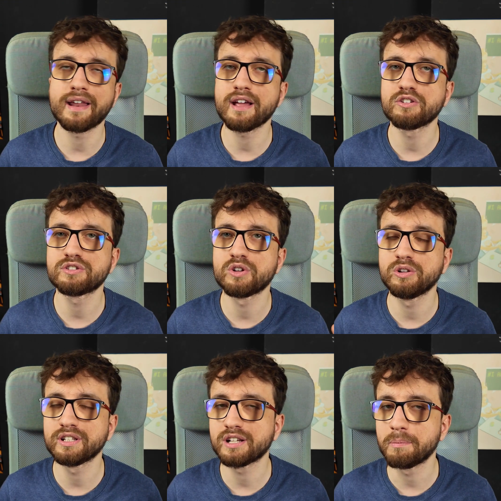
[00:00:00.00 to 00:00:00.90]
I
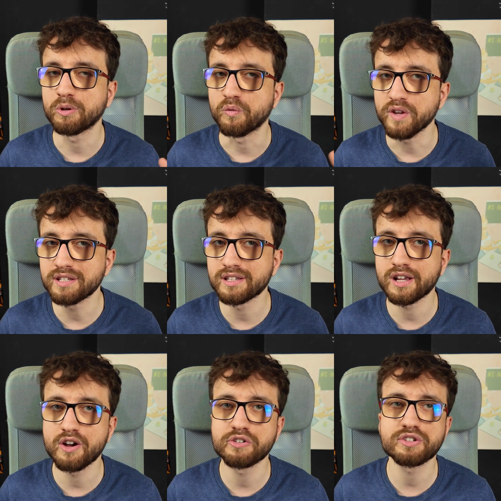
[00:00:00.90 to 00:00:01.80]
installed it a couple of weeks
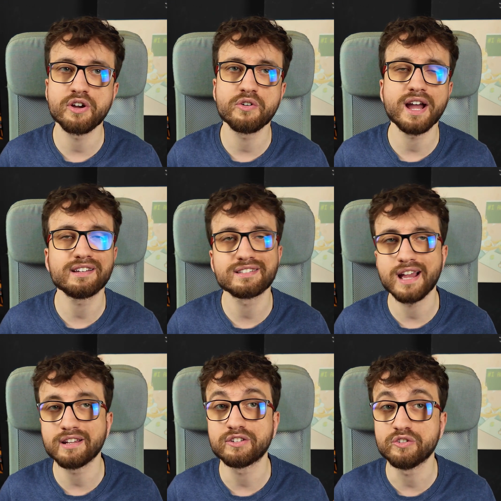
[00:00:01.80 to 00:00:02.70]
ago, so I
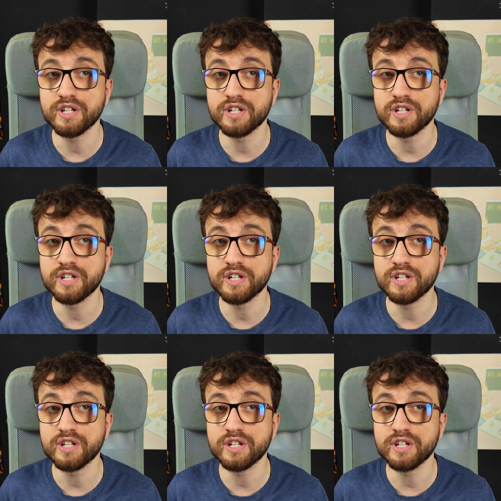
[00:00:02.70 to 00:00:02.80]
decided to